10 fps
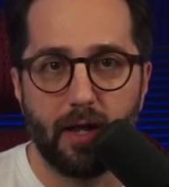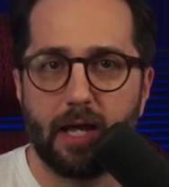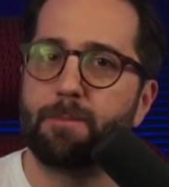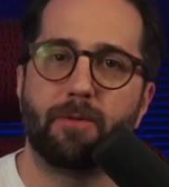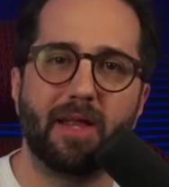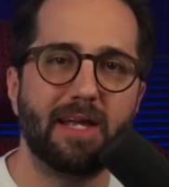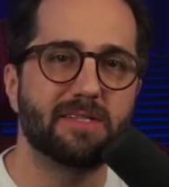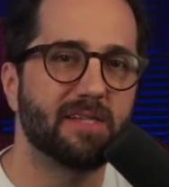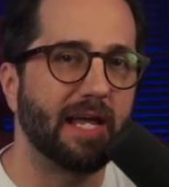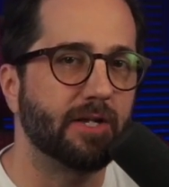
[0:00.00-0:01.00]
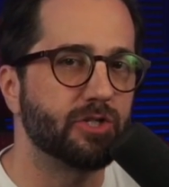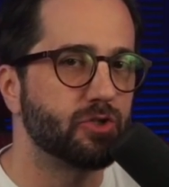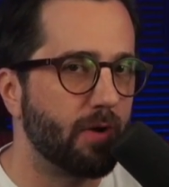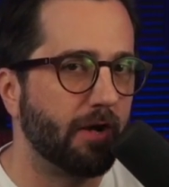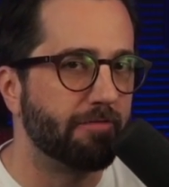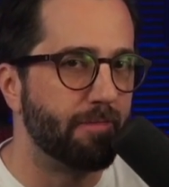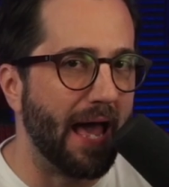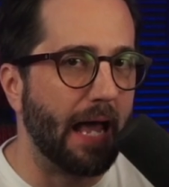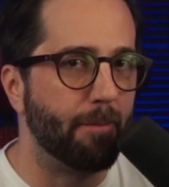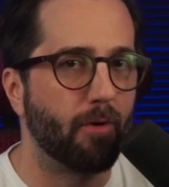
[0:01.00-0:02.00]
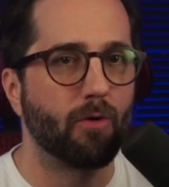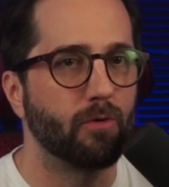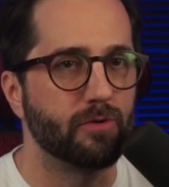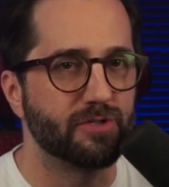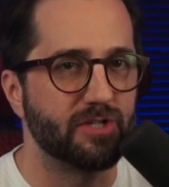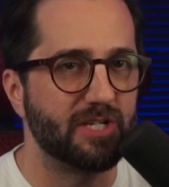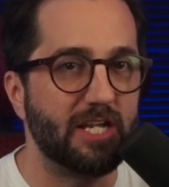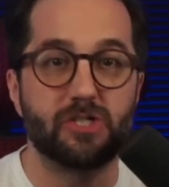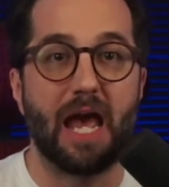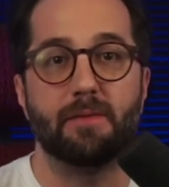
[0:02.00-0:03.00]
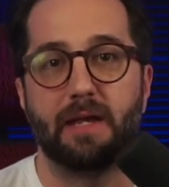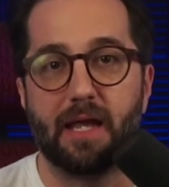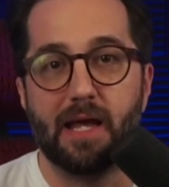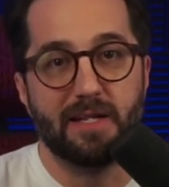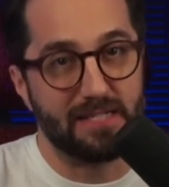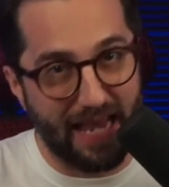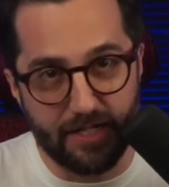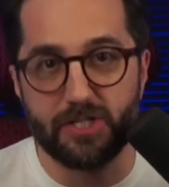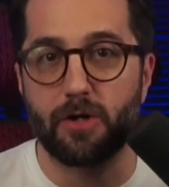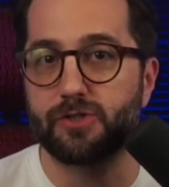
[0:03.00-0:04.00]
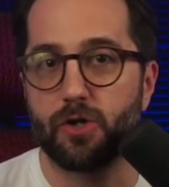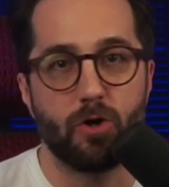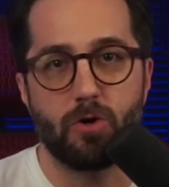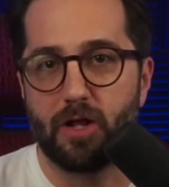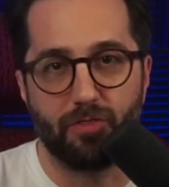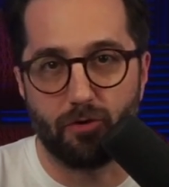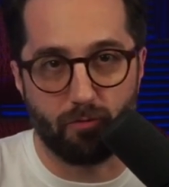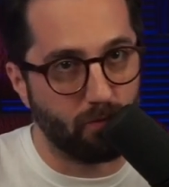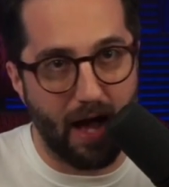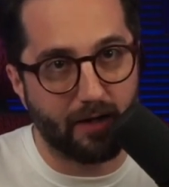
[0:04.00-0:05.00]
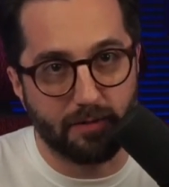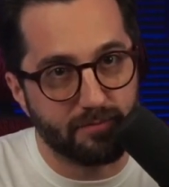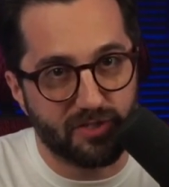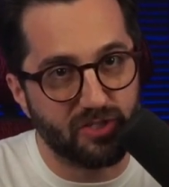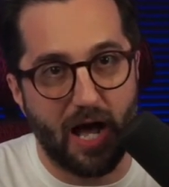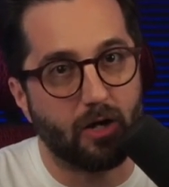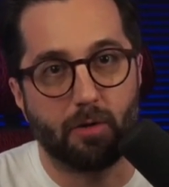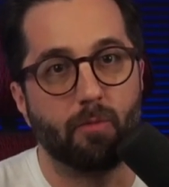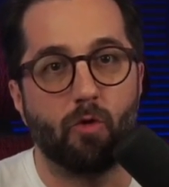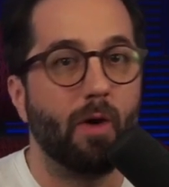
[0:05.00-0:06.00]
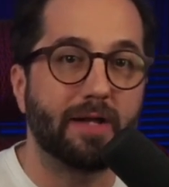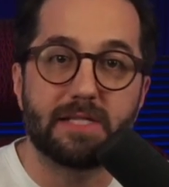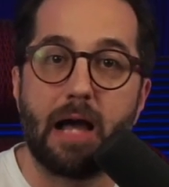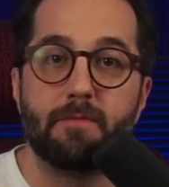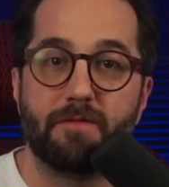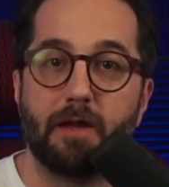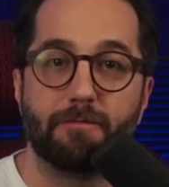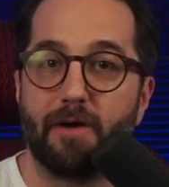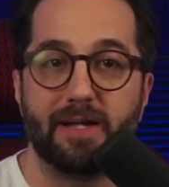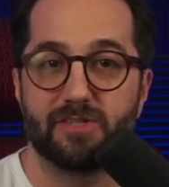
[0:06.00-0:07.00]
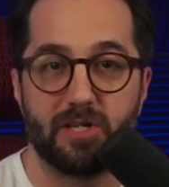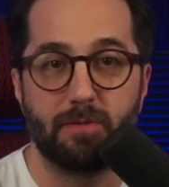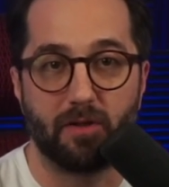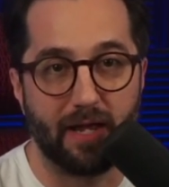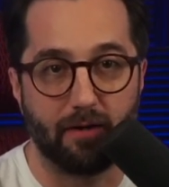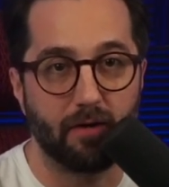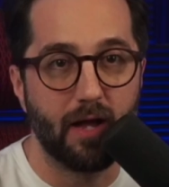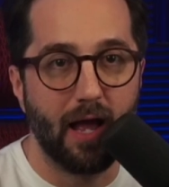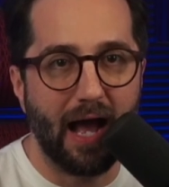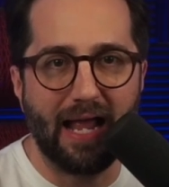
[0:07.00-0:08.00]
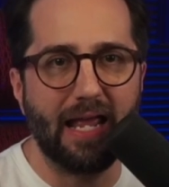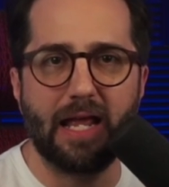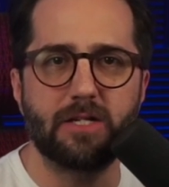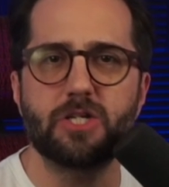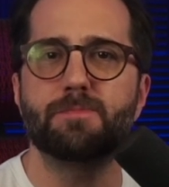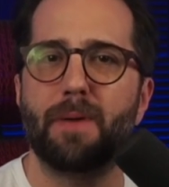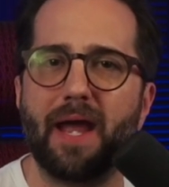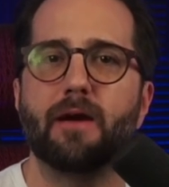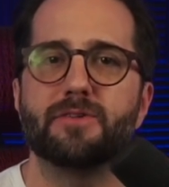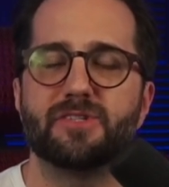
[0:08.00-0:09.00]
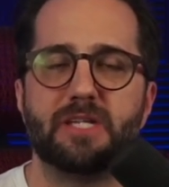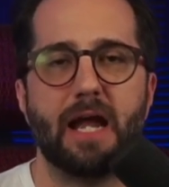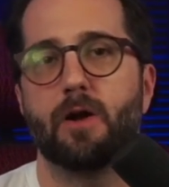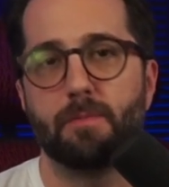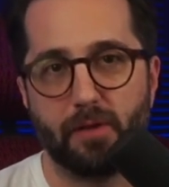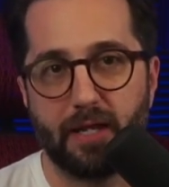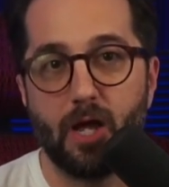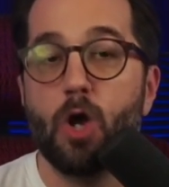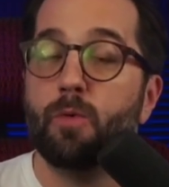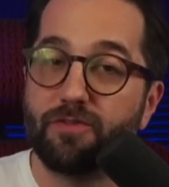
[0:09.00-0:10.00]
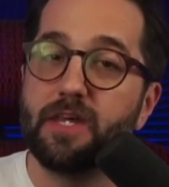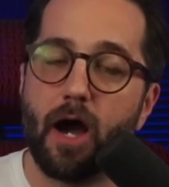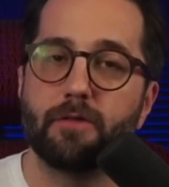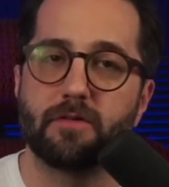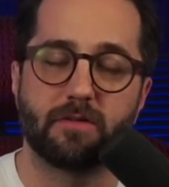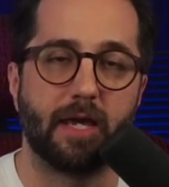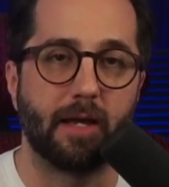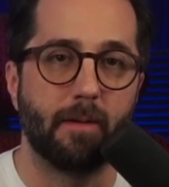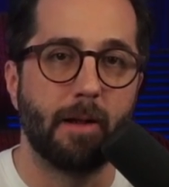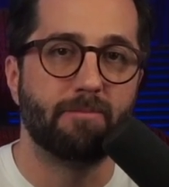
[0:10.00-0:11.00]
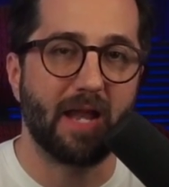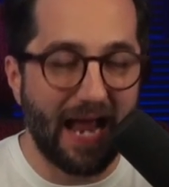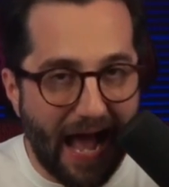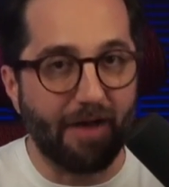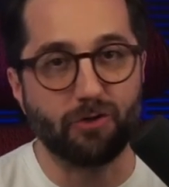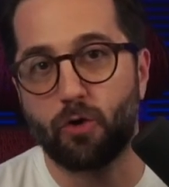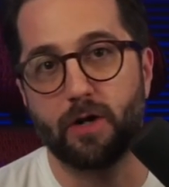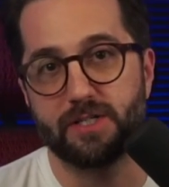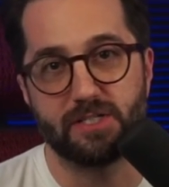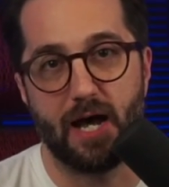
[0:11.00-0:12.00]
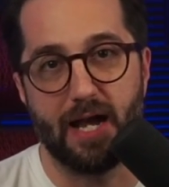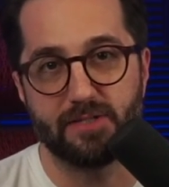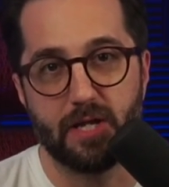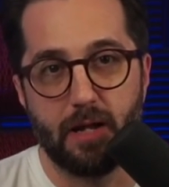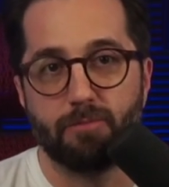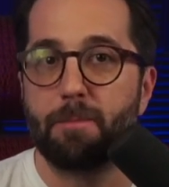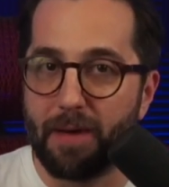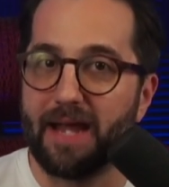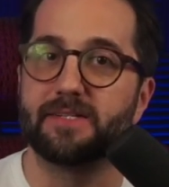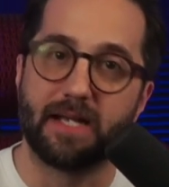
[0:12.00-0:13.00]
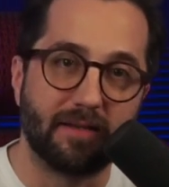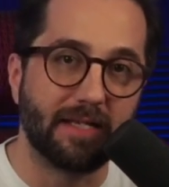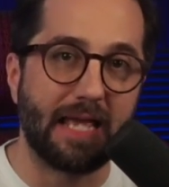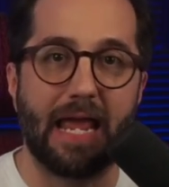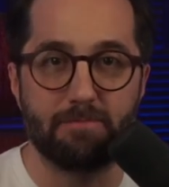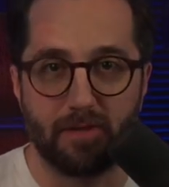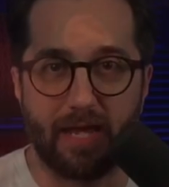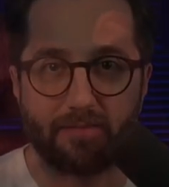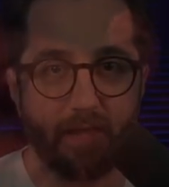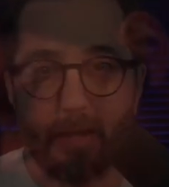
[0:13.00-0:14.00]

It plays like a string of bad pearls as each enemy takes their turn in the Rock'em Sock'em QuickTime event fight simulator. It just pairs terribly with the other thing that I have to criticize: the pacing and the game length.